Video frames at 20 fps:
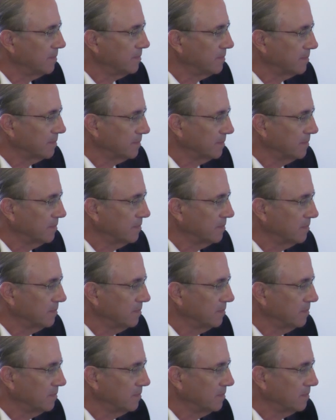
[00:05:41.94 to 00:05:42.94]

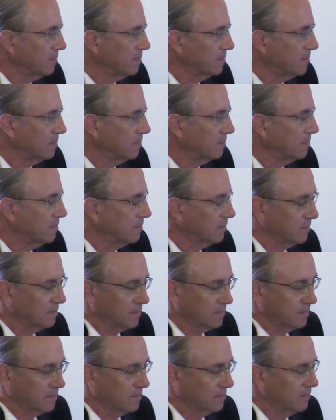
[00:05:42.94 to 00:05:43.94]

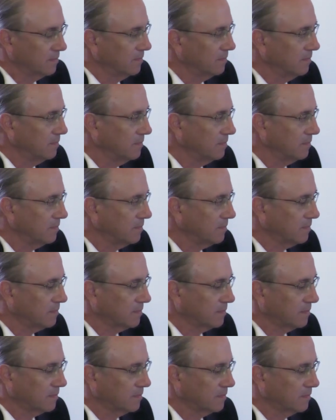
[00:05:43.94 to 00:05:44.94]

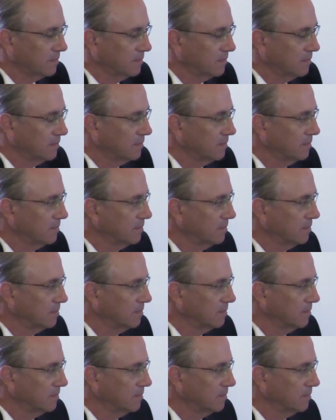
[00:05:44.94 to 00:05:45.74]
This person isn't speaking.